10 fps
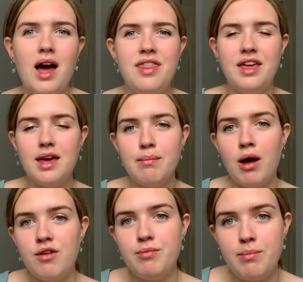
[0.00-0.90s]
I think it
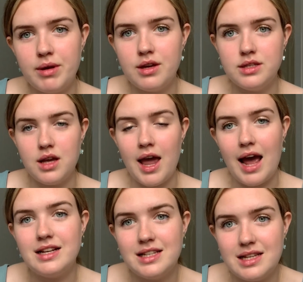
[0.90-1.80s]
might have been because I
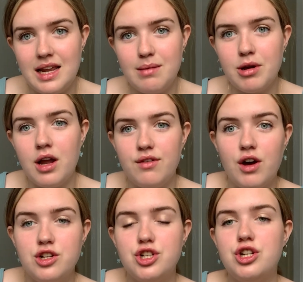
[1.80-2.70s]
had to sleep kind of
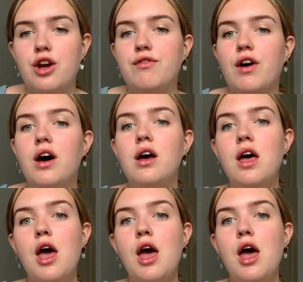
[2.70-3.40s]
hunched over,